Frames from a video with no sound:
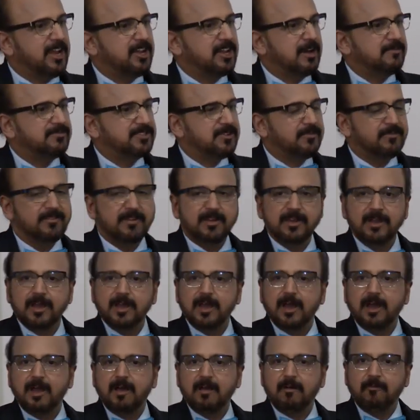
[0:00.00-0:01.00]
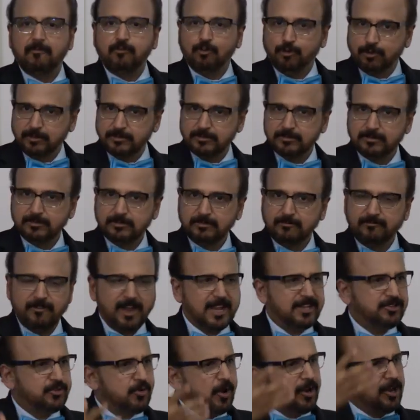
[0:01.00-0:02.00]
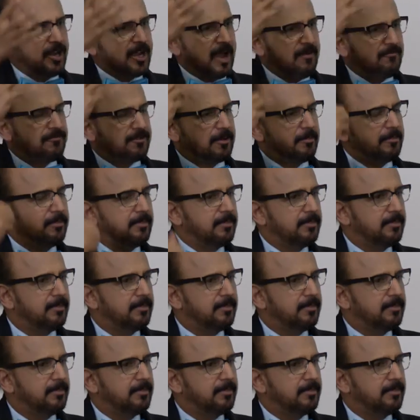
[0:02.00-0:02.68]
in terms of food. Where is it going to come from?